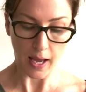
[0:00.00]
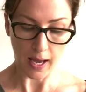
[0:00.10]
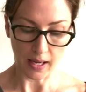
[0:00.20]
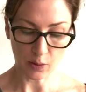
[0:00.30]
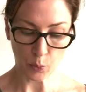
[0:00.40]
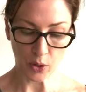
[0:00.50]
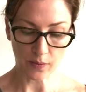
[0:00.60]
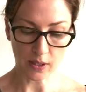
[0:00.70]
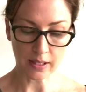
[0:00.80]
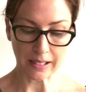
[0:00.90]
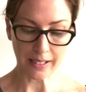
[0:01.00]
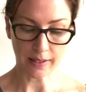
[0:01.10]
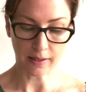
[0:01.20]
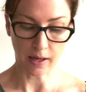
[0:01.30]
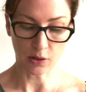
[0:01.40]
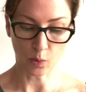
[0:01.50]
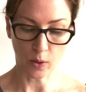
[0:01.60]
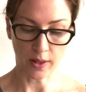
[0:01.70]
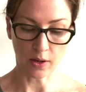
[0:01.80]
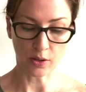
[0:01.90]
As previously discussed,
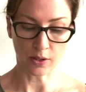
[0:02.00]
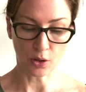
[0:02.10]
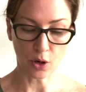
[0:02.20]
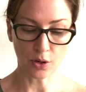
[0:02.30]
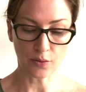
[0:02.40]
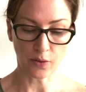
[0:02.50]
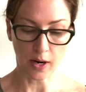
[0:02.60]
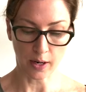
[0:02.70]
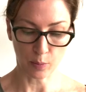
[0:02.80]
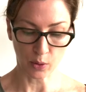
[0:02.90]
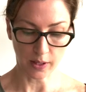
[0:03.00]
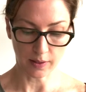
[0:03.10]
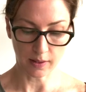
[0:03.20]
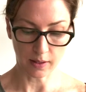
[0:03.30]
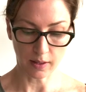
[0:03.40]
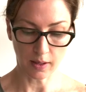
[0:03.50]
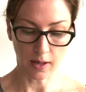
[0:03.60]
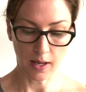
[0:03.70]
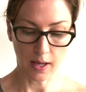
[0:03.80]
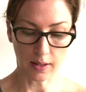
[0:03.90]
where there is a notifiable incident,
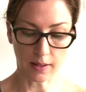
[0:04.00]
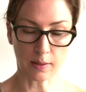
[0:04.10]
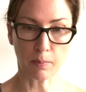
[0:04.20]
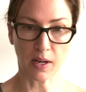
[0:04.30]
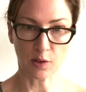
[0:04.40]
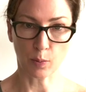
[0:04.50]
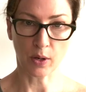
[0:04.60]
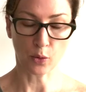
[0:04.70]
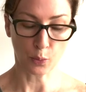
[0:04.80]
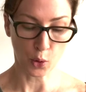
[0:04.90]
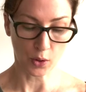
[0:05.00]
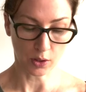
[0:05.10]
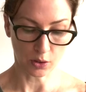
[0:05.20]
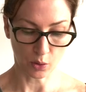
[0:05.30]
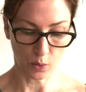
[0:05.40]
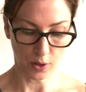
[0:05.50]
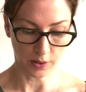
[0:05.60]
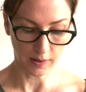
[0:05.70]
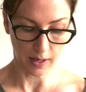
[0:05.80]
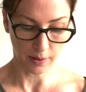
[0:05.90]
this must be reported to
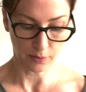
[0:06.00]
WorkSafe.